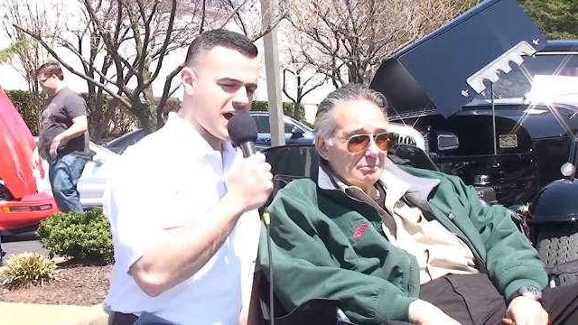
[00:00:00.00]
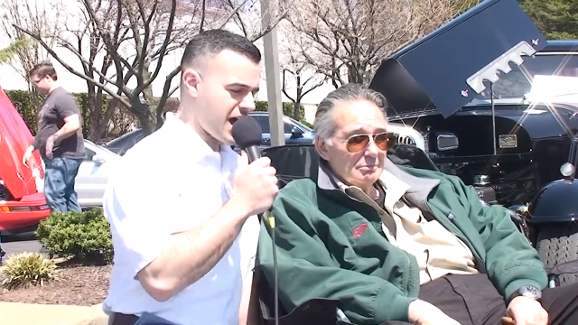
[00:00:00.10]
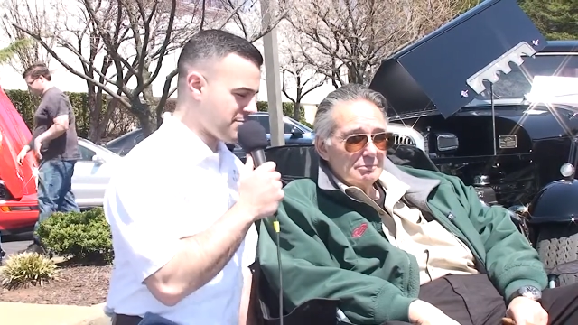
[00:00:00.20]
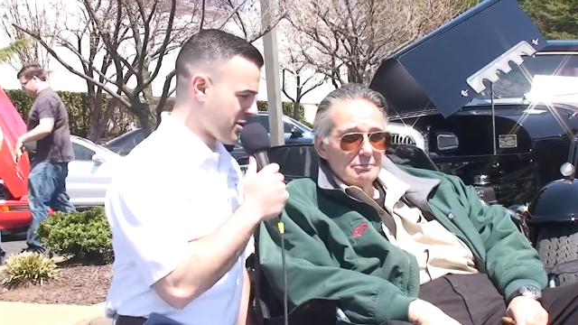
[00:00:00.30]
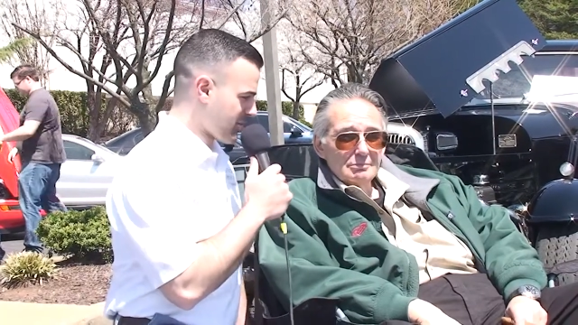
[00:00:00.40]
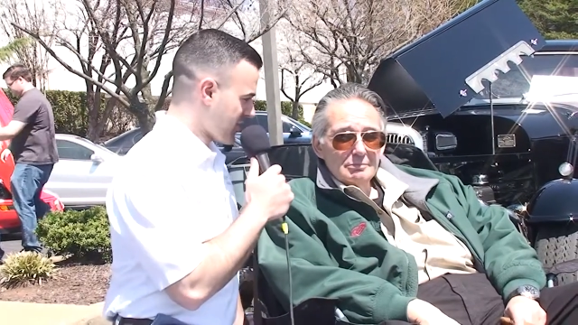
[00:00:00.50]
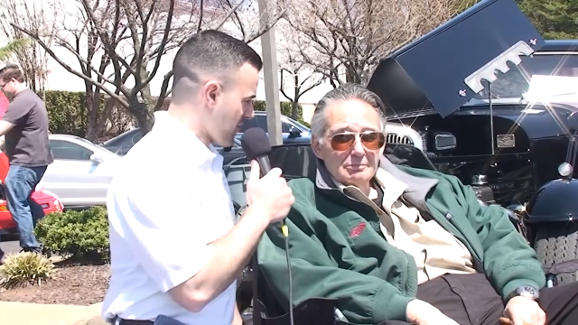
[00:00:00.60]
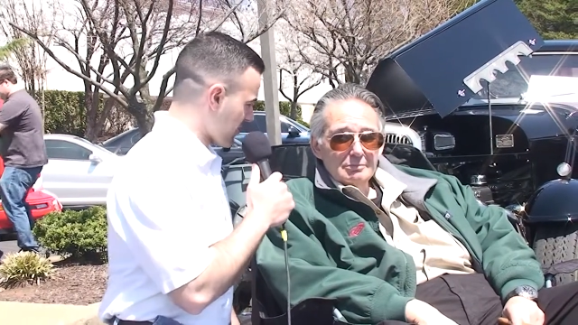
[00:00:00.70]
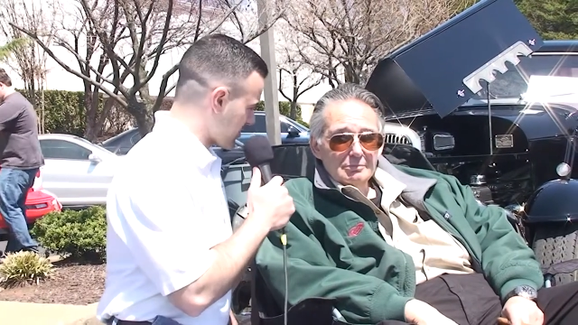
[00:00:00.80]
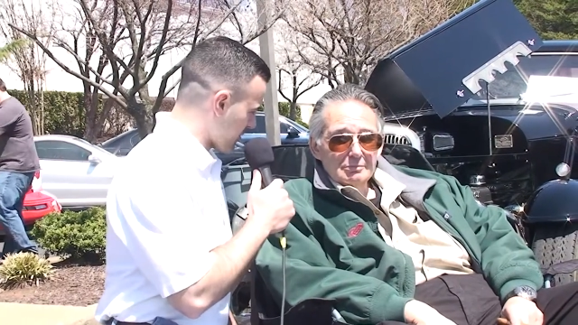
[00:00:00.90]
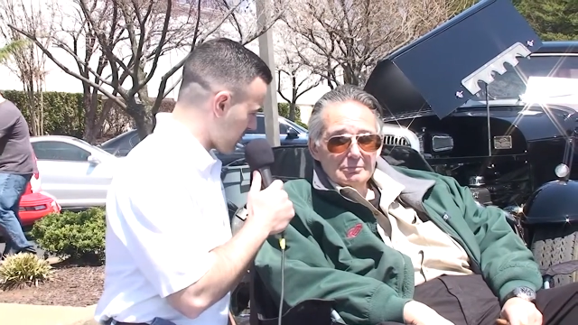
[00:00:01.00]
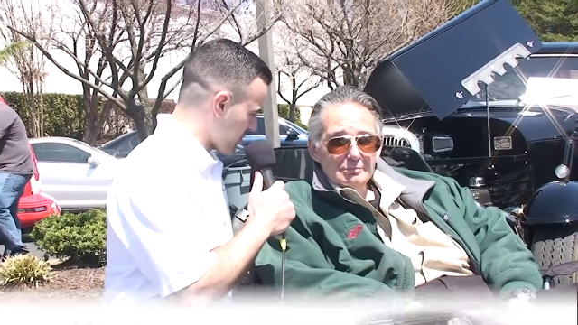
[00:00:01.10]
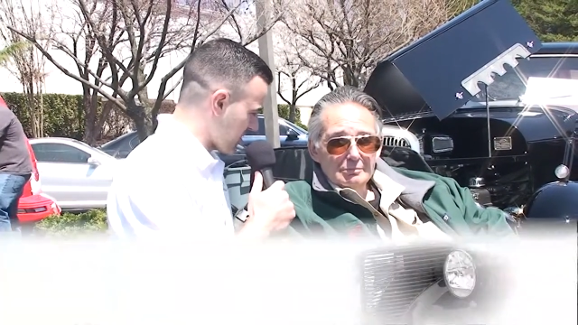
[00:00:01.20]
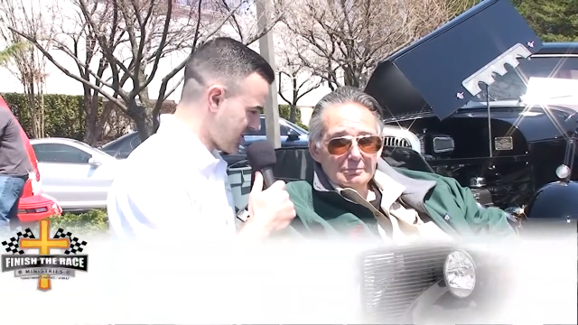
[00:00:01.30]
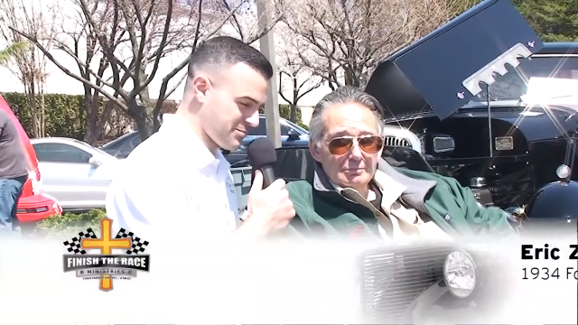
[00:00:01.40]
Speaker 1: I'm here with Eric, the owner
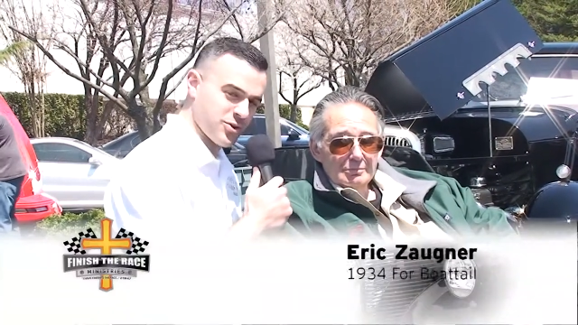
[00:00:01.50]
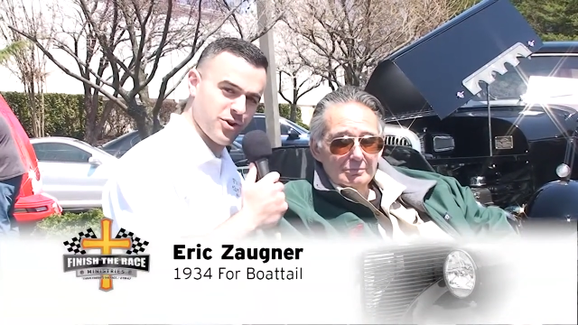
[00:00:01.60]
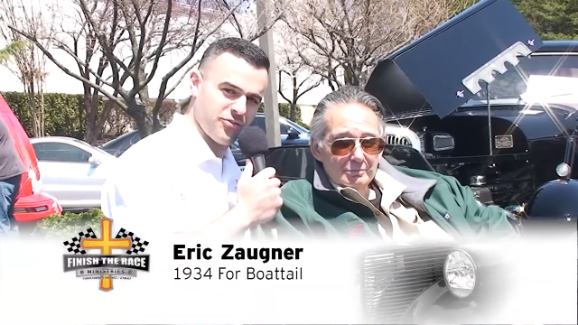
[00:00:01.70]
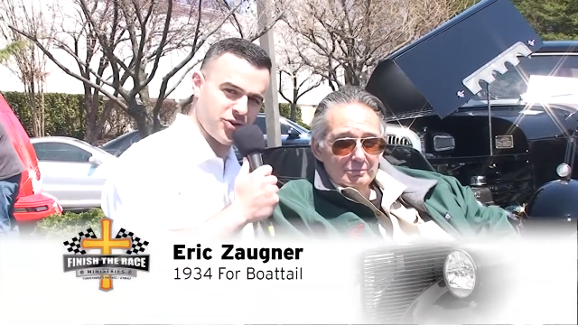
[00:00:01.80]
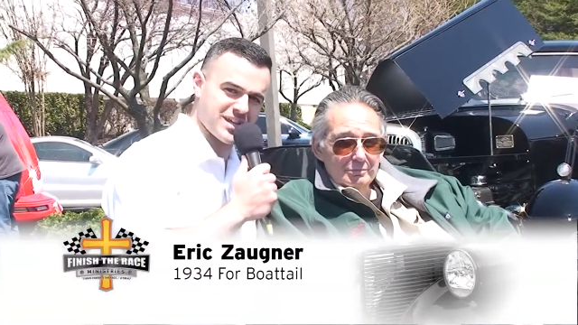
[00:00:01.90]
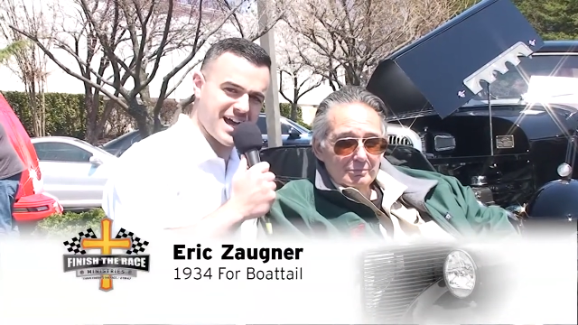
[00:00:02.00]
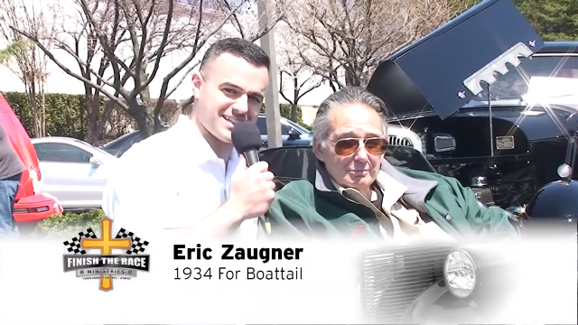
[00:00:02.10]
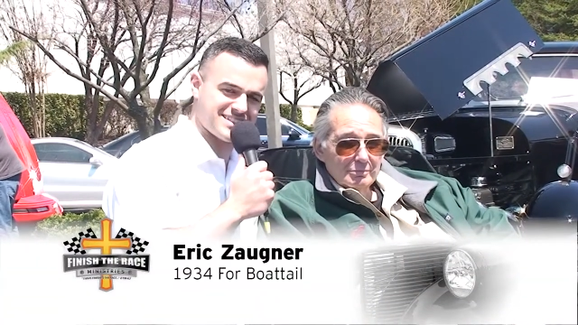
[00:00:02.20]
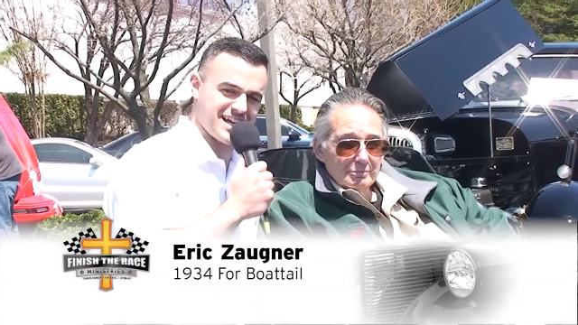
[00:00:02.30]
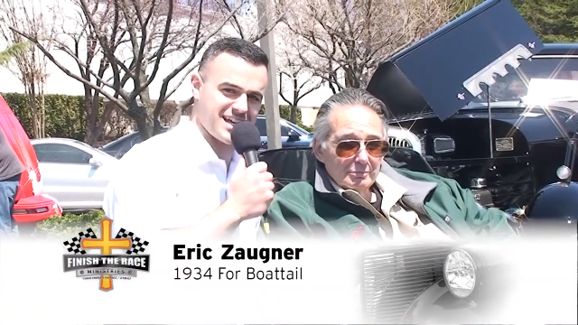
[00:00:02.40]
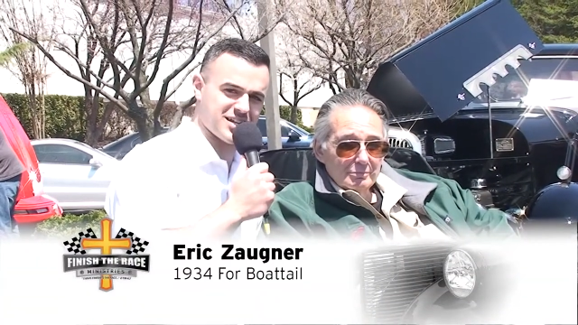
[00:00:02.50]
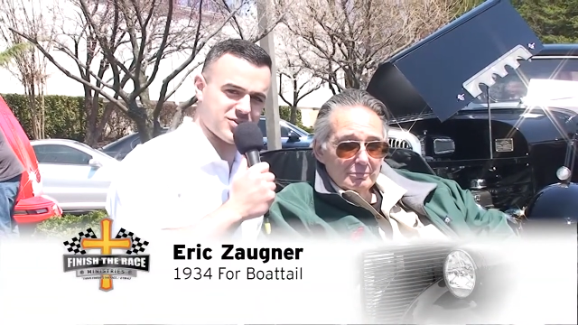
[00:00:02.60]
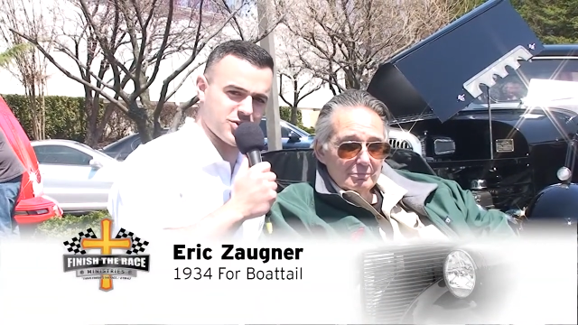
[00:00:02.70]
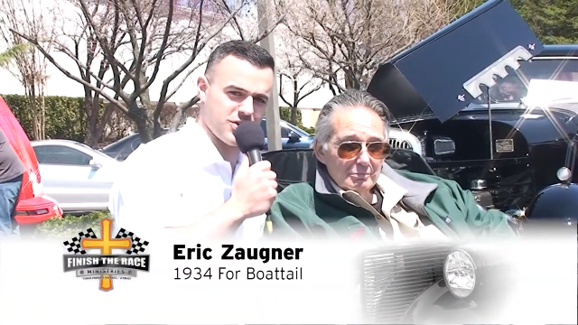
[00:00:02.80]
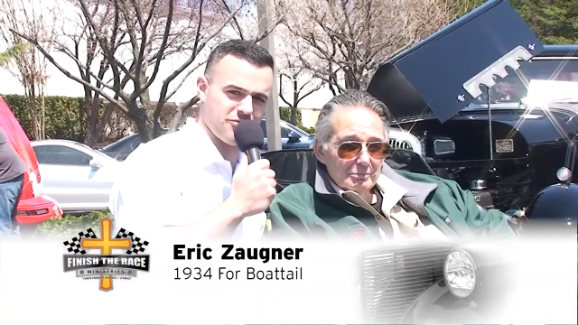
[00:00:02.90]
of this beautiful
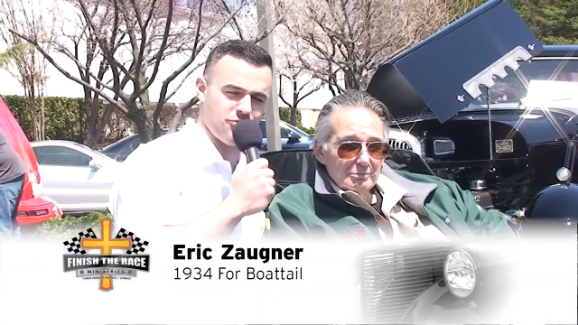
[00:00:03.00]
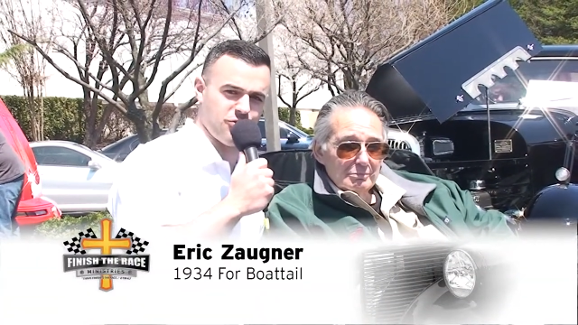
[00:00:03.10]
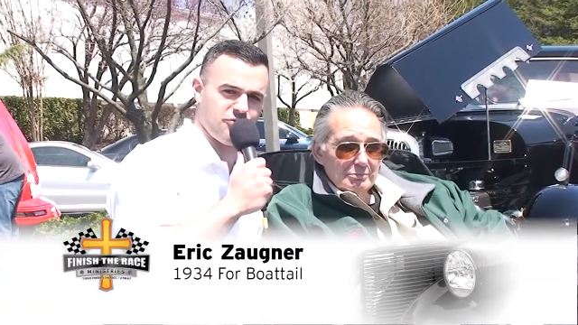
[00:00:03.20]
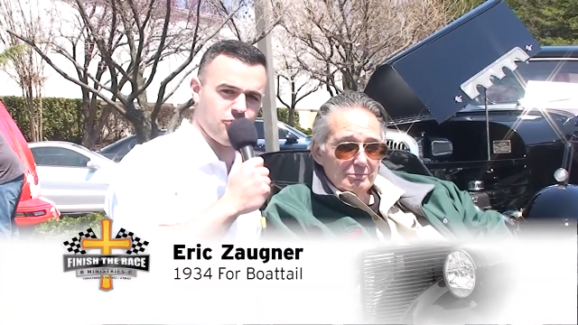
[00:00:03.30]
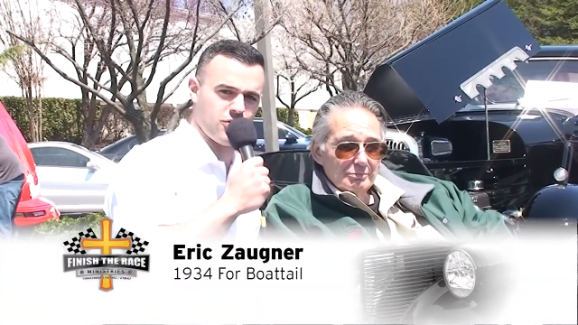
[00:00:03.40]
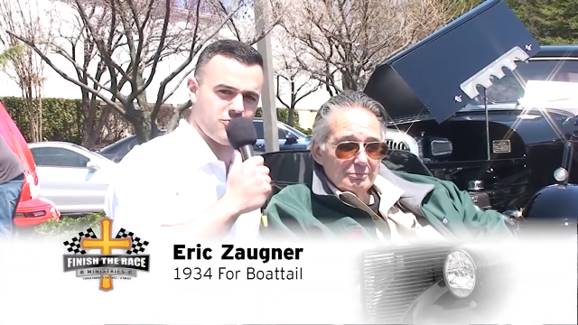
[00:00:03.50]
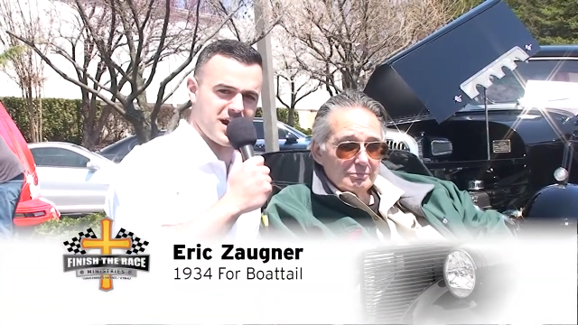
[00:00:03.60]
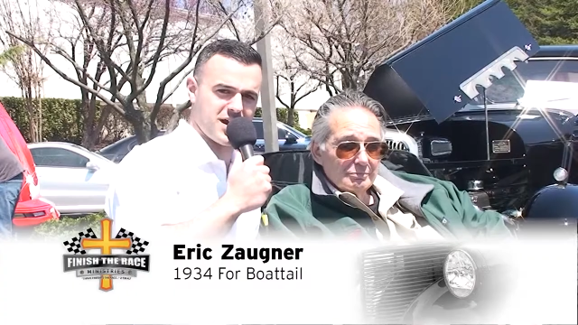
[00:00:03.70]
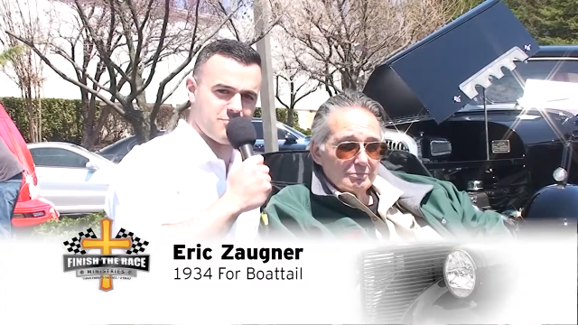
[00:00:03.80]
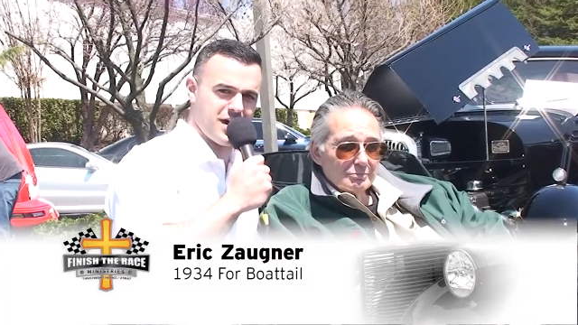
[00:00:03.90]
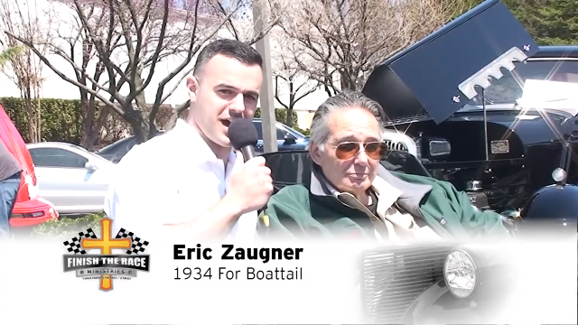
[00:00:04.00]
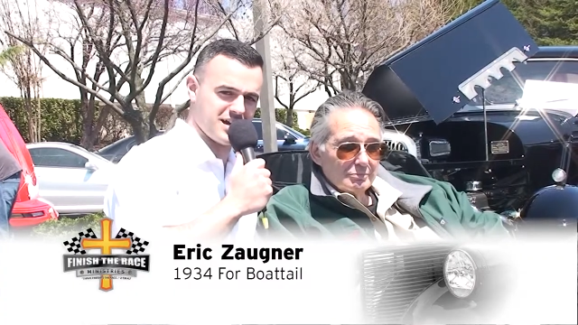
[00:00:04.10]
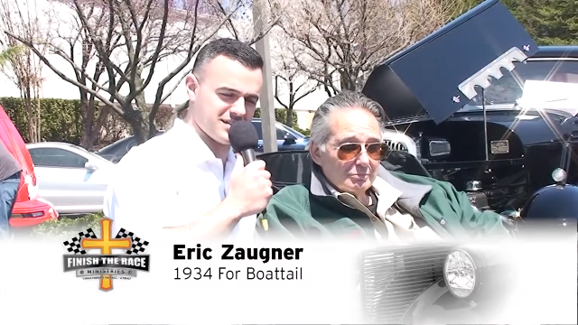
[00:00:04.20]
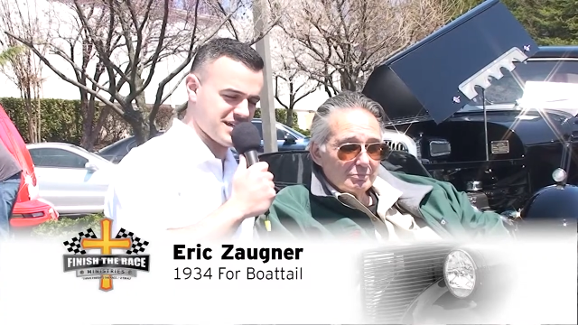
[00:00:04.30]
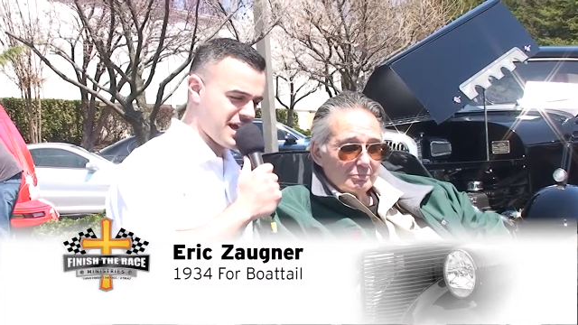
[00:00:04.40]
1934 Ford right here
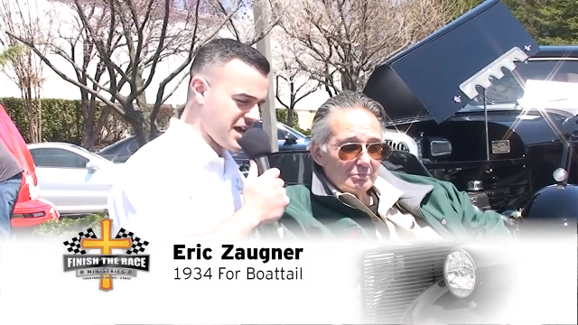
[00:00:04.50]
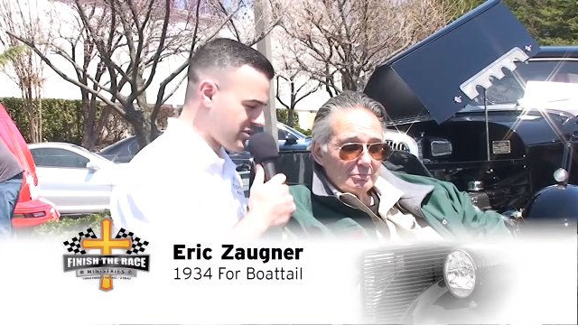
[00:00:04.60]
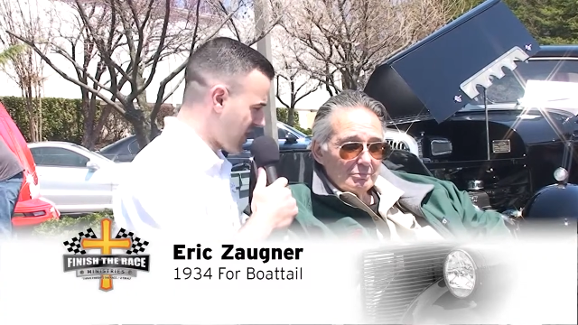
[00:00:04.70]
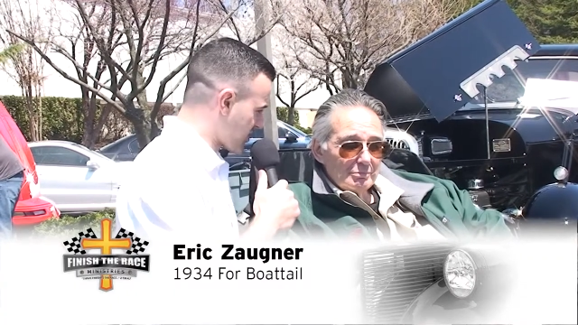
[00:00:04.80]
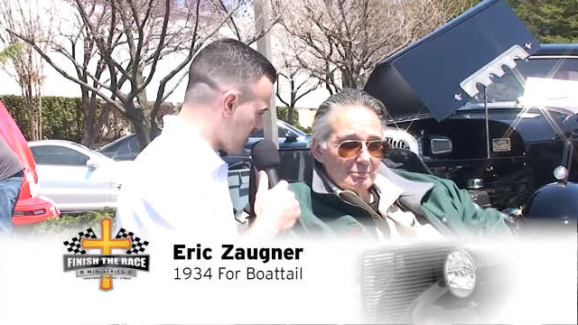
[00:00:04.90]
behind us. Thanks